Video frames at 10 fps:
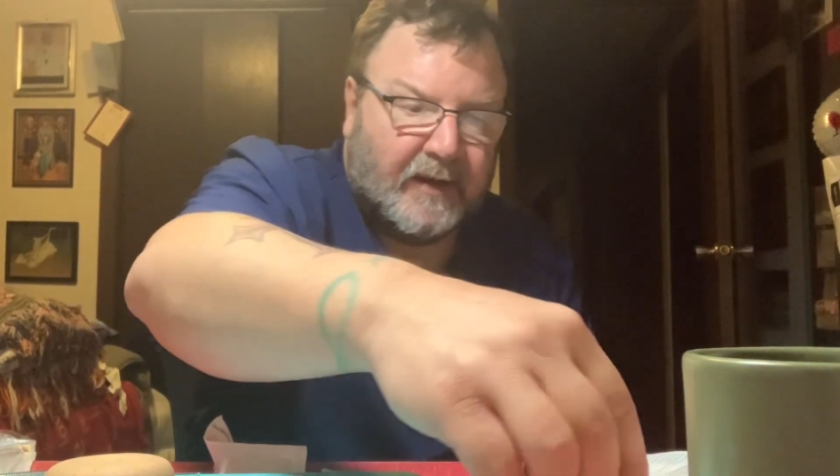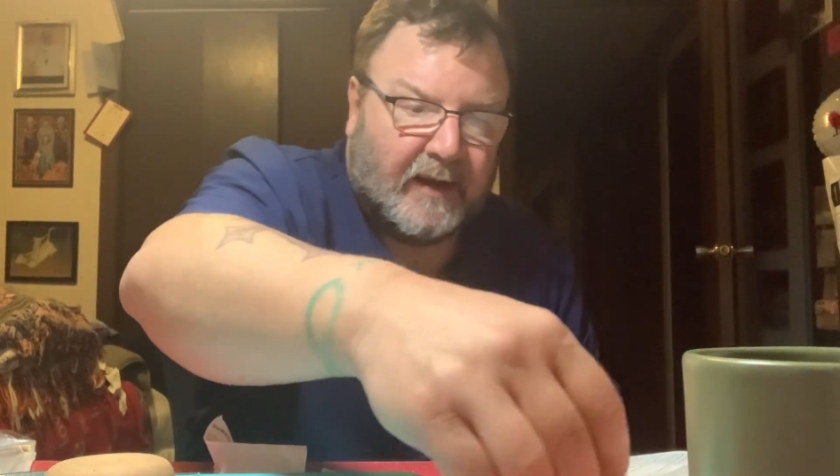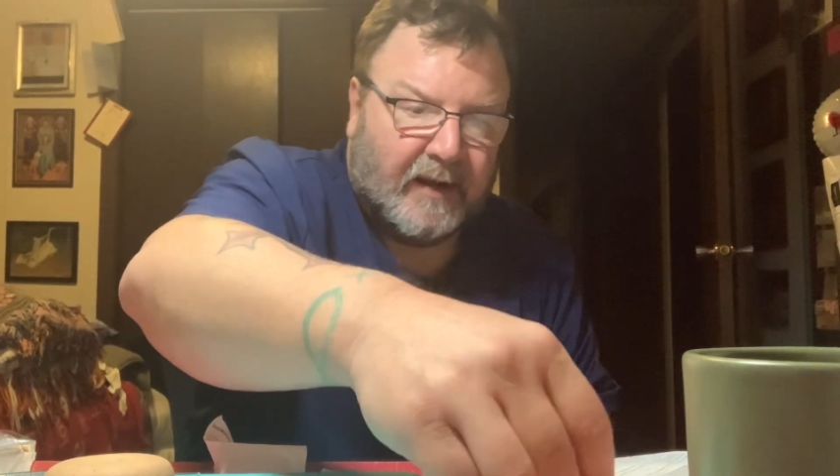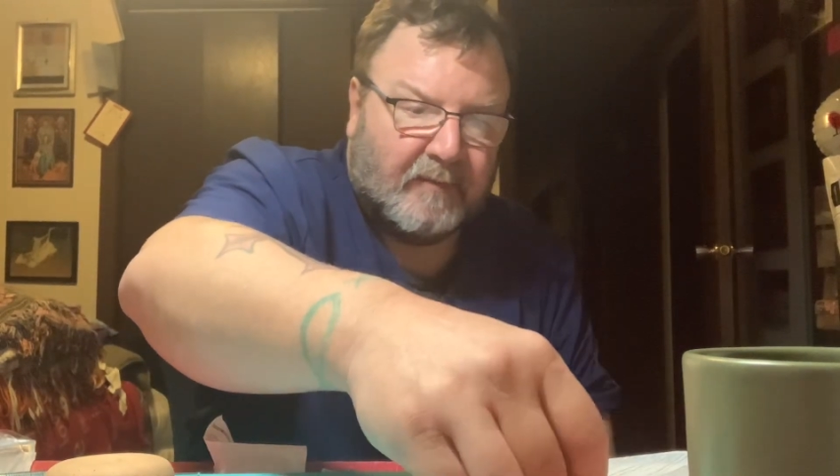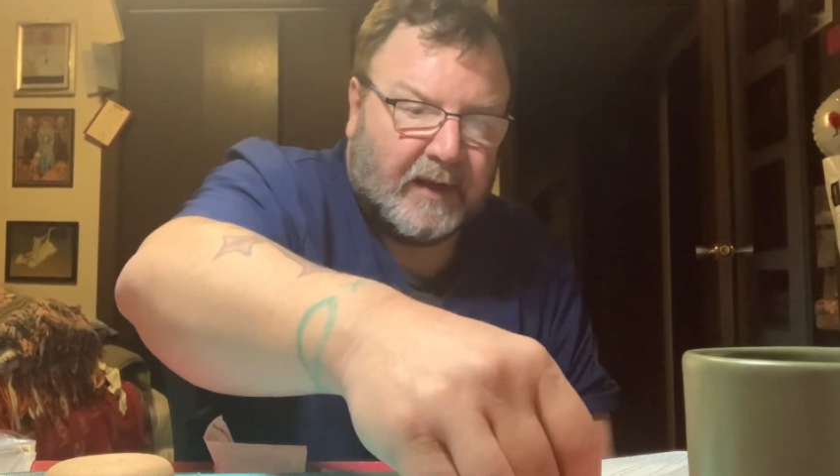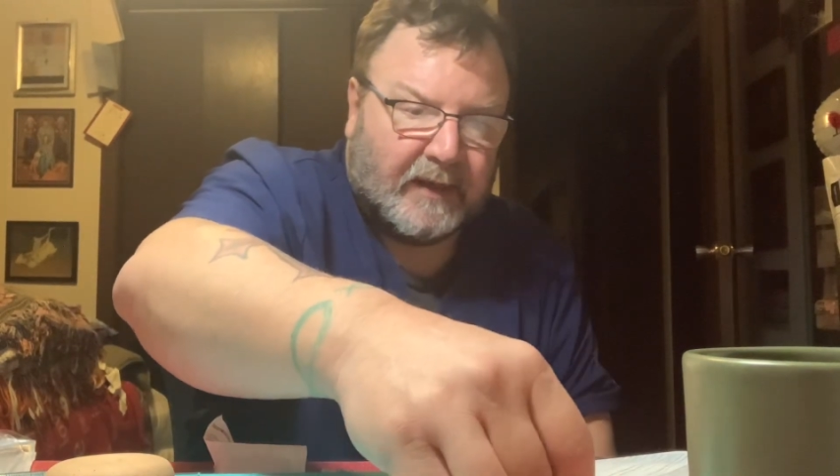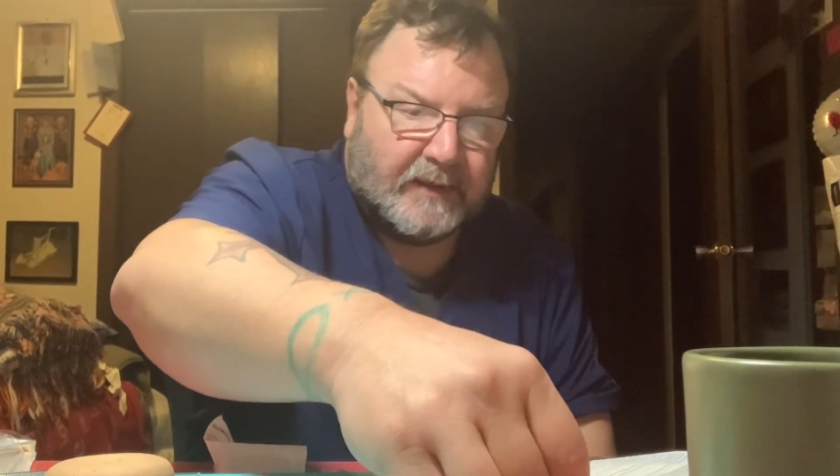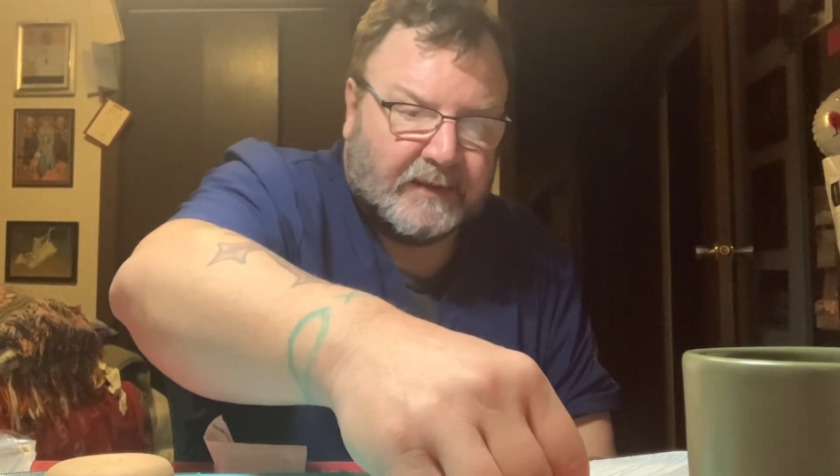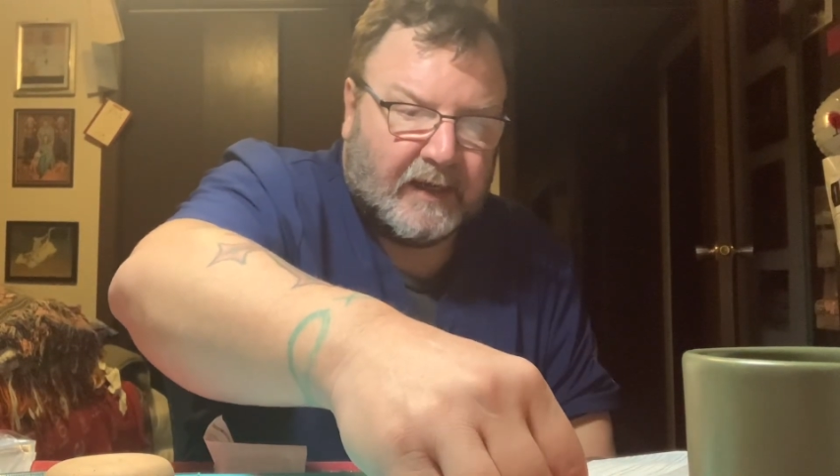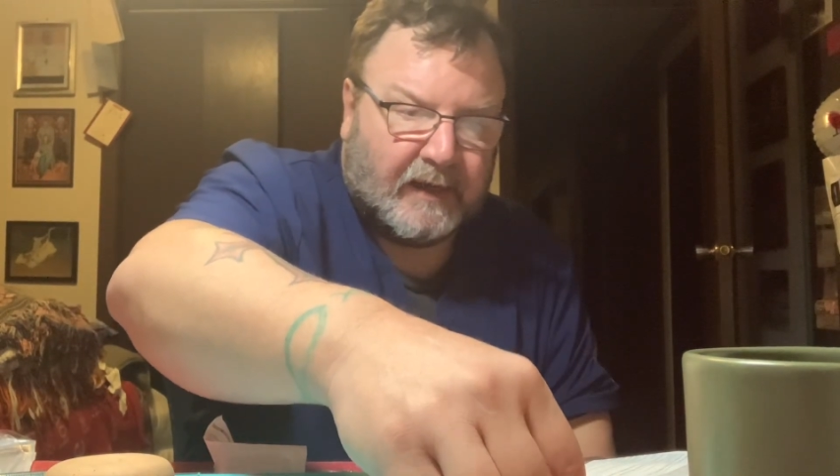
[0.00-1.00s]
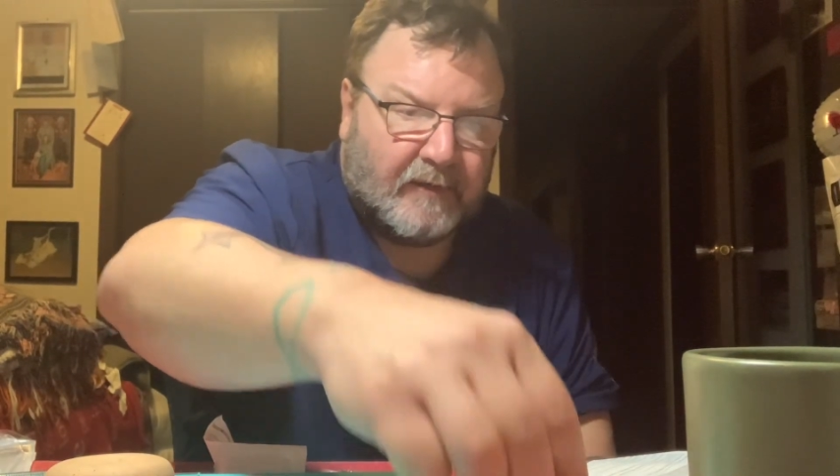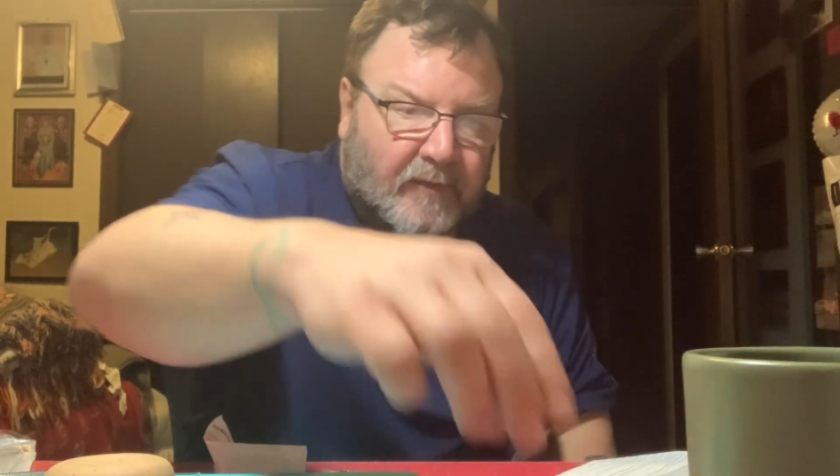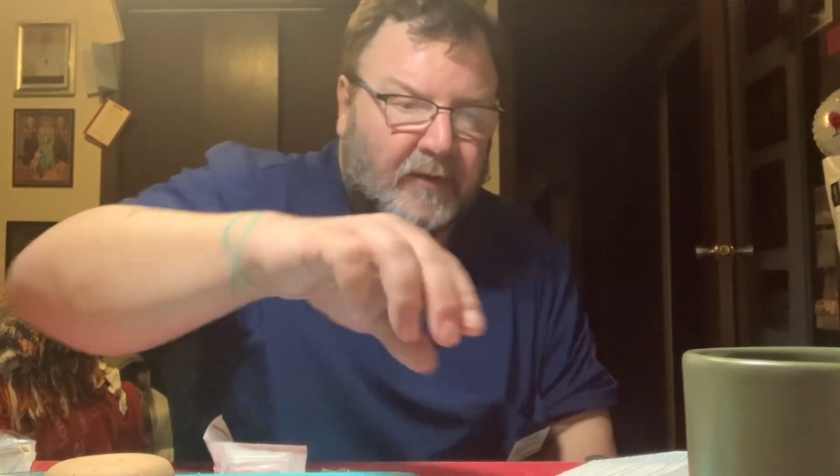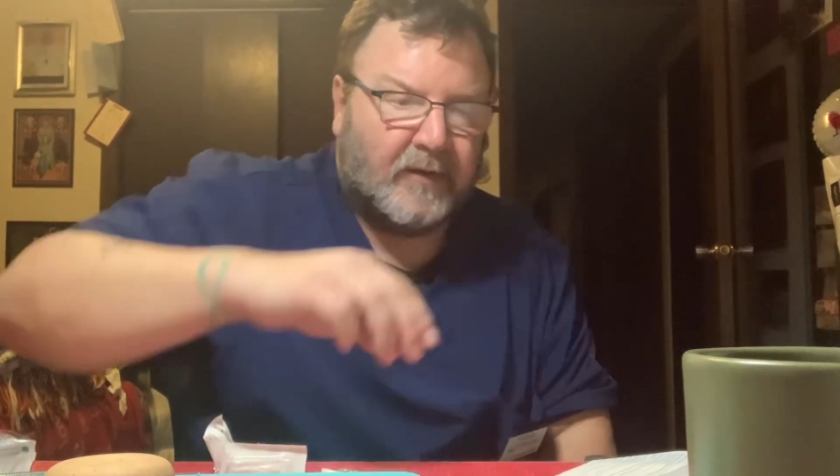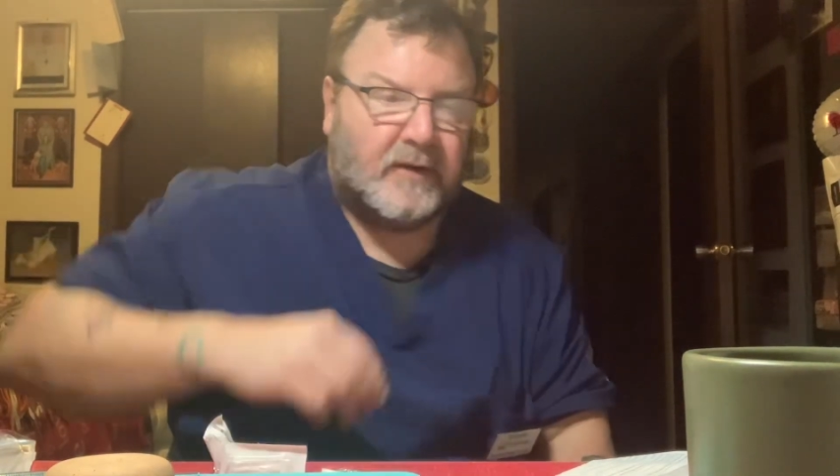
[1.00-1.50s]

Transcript: and my container